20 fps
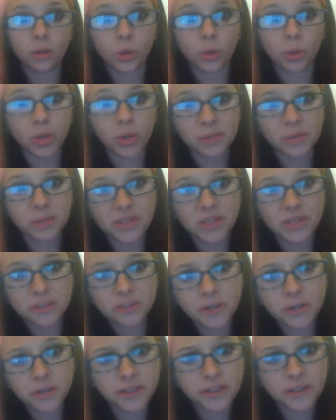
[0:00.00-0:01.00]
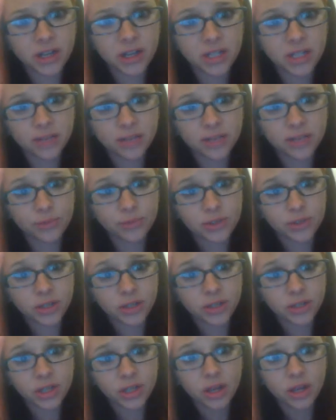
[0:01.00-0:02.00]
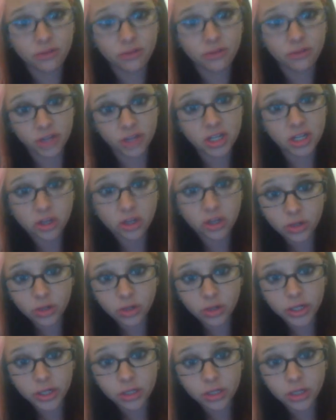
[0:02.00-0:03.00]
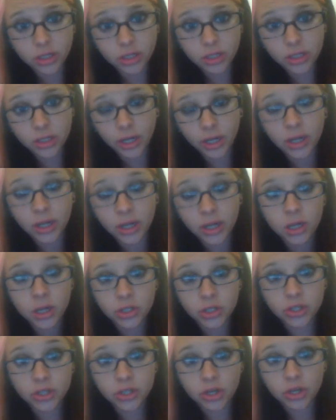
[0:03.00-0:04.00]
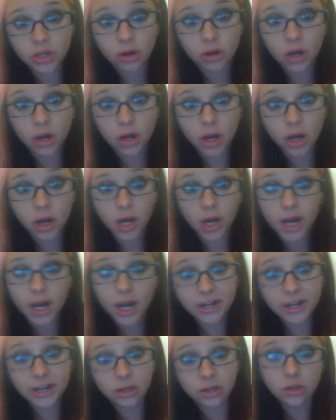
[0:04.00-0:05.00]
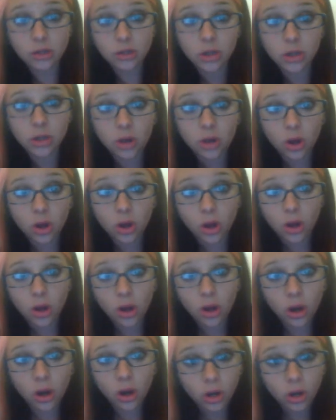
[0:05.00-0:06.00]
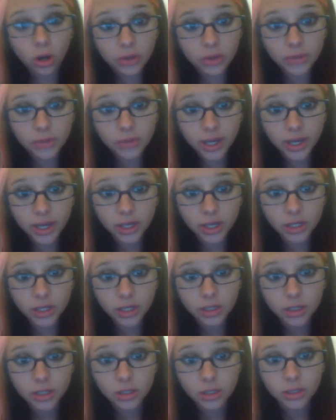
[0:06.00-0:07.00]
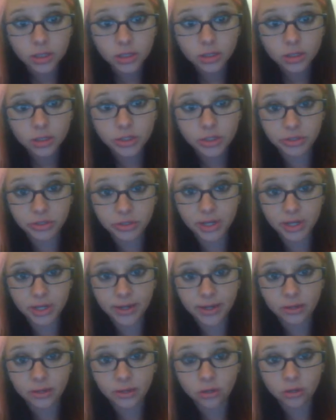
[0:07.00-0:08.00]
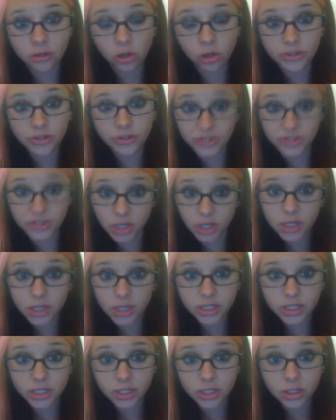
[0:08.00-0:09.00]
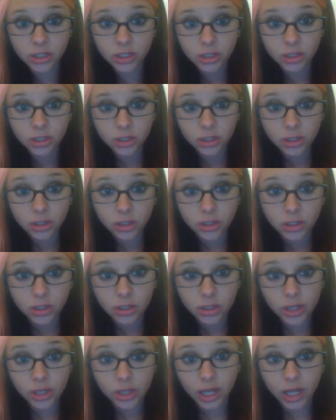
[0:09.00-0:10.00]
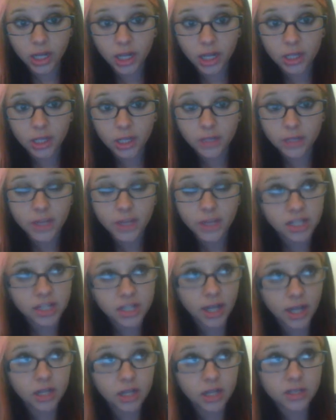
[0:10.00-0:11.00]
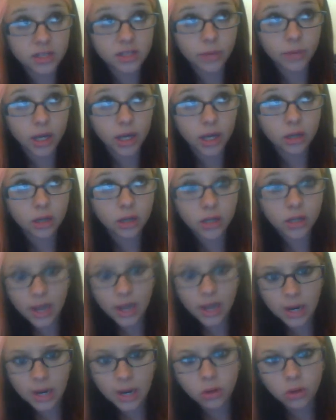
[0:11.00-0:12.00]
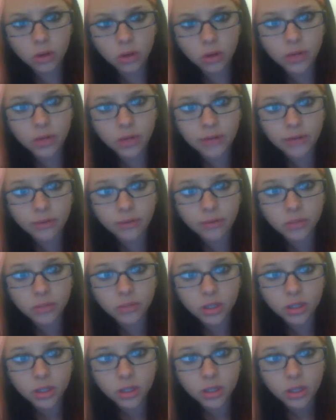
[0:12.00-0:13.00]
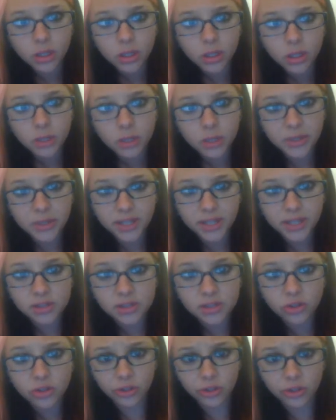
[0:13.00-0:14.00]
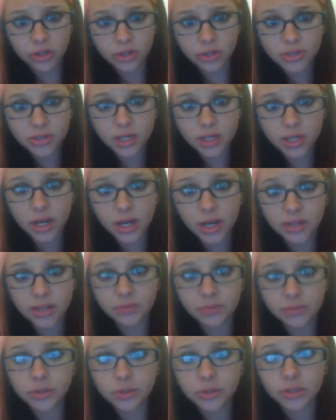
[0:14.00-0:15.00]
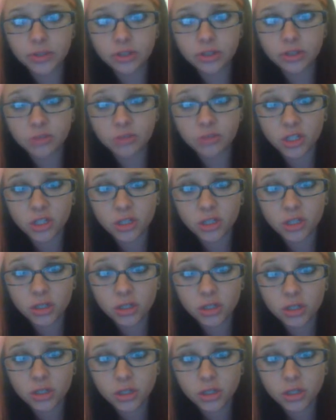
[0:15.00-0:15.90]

Well, this is where things get really freaking annoying, okay? So, I go all the way to a town called Stockton, and that town is about an hour away from me, but that's the closest hospital to me